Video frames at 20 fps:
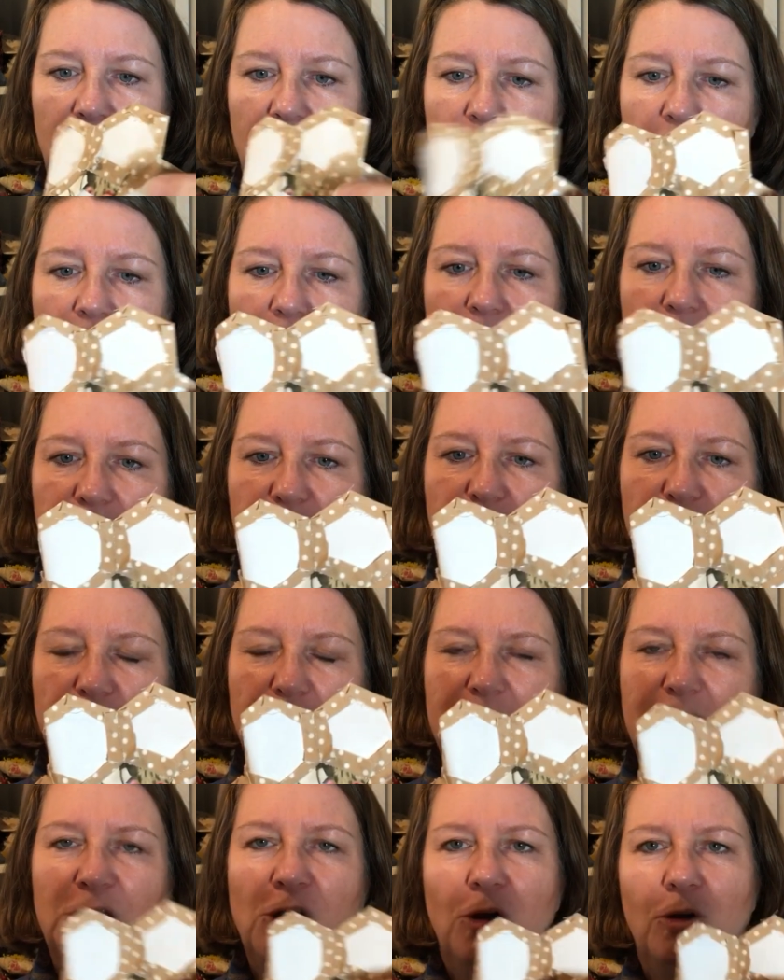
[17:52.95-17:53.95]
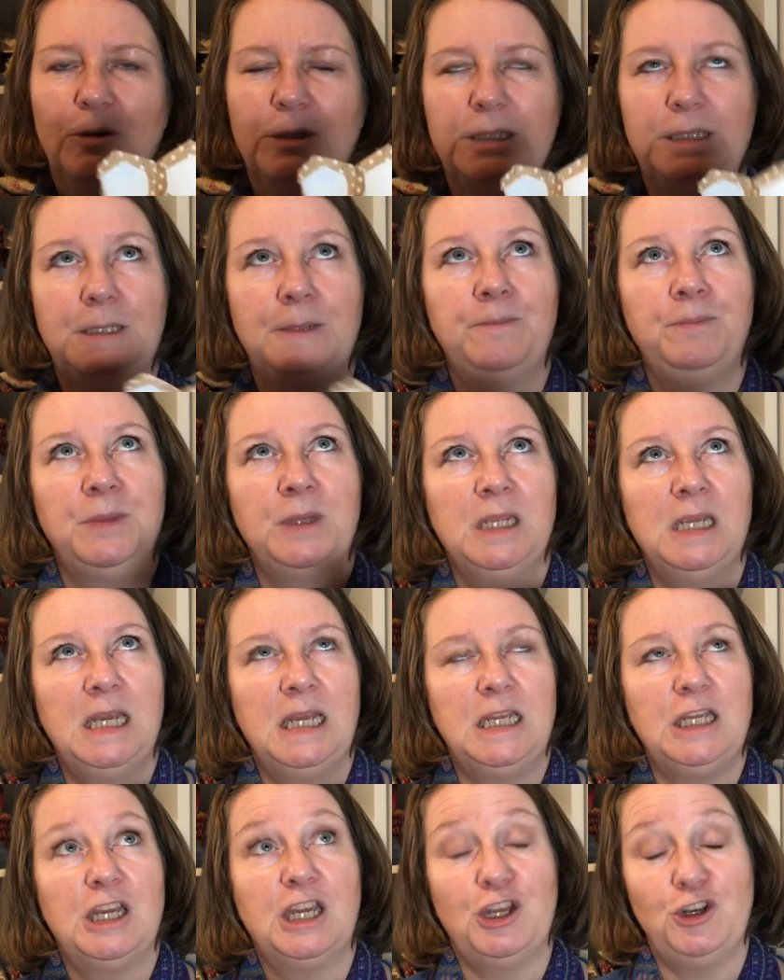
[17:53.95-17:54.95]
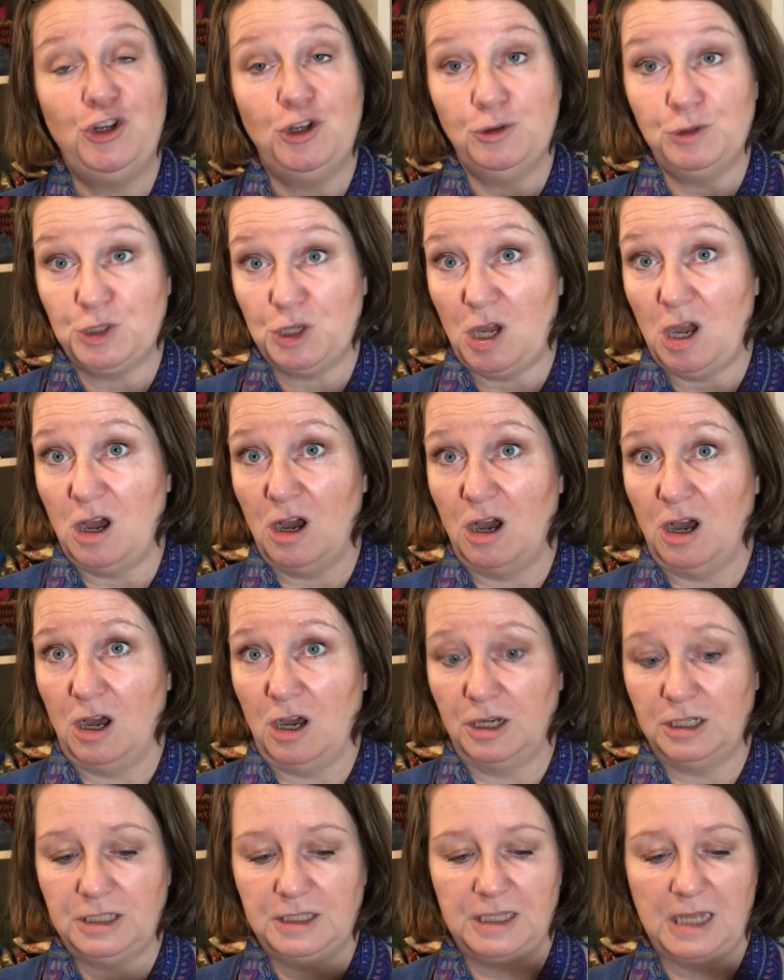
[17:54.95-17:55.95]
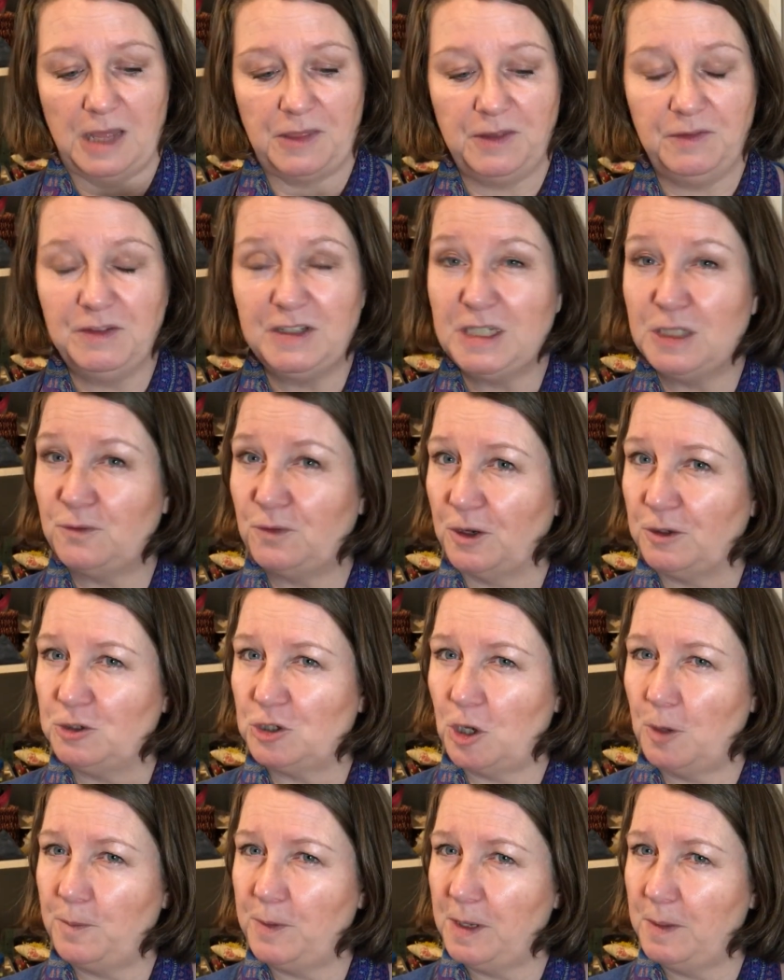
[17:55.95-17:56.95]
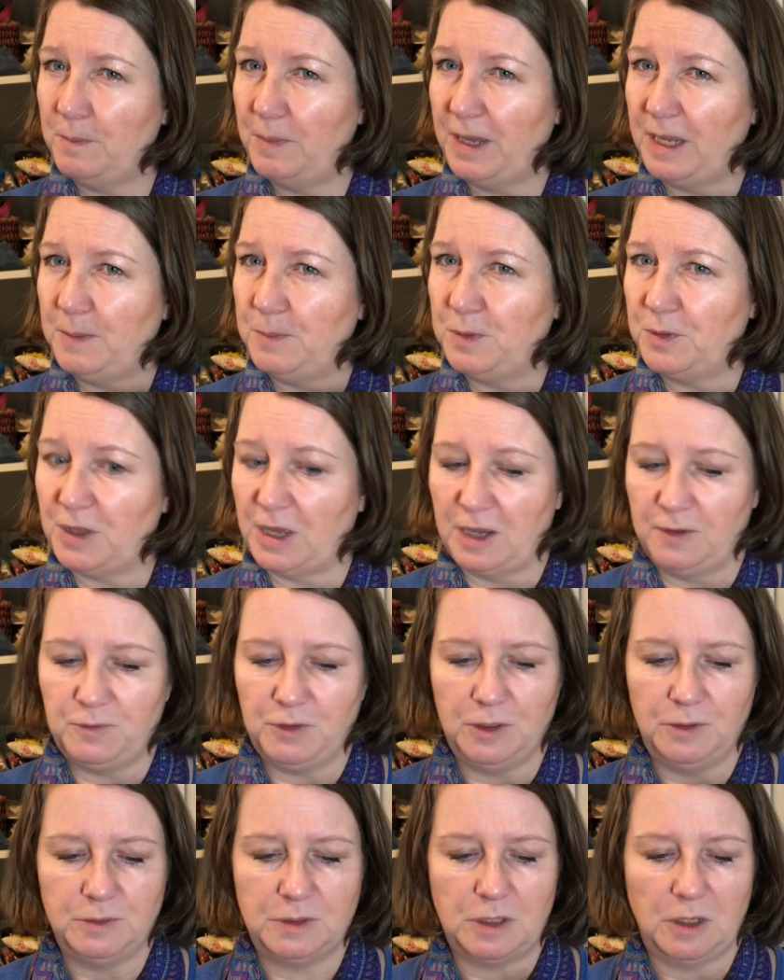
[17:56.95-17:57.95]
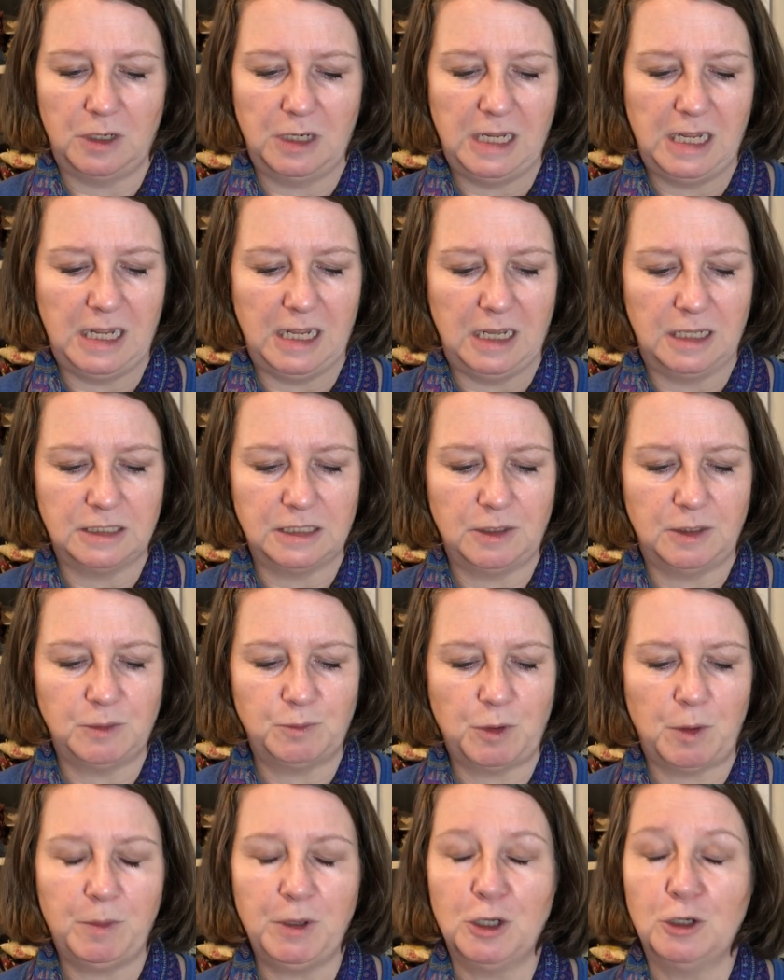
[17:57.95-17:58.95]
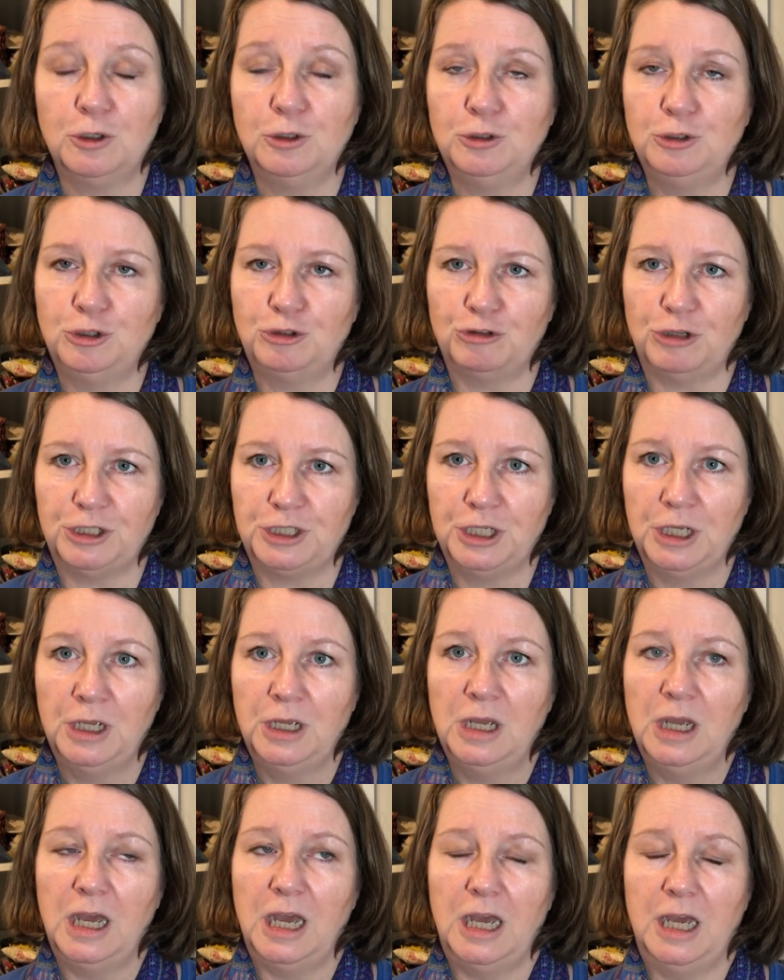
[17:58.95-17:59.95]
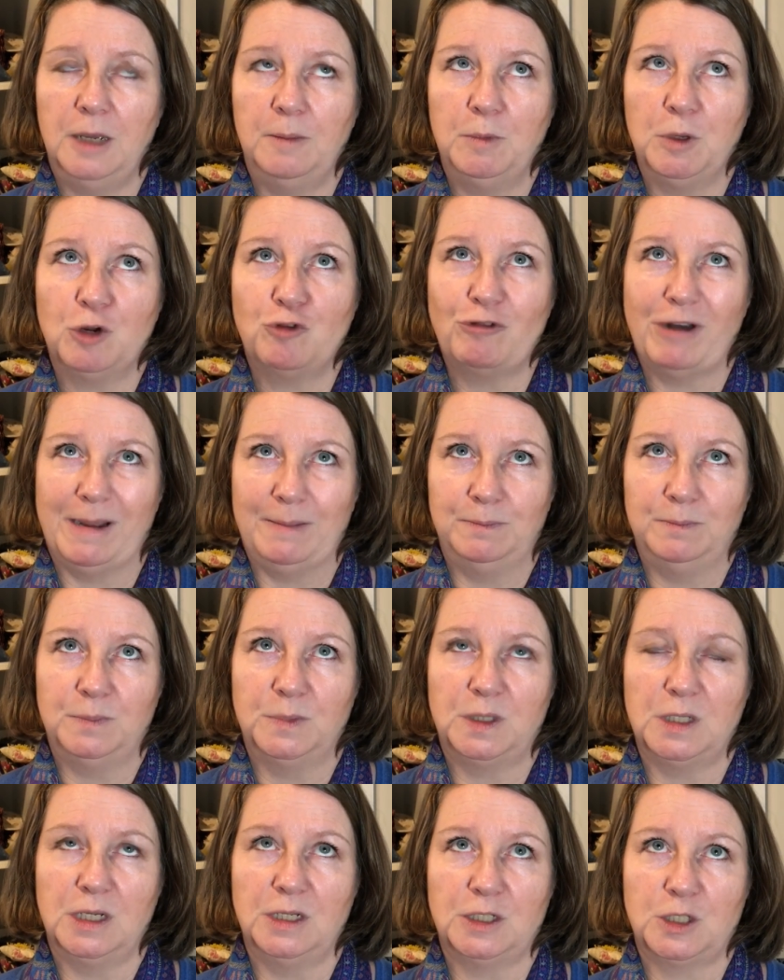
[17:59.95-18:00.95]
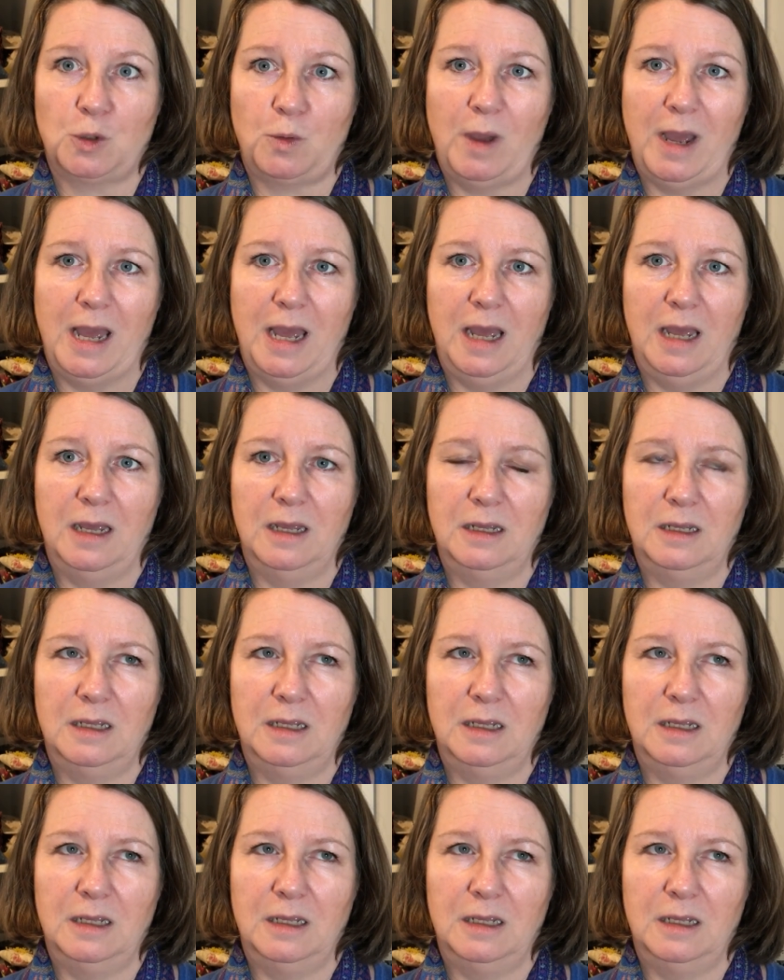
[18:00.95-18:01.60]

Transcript: It's not... You can use card. I think this is photocopying paper that I've used on here. So it's probably 100 grams a square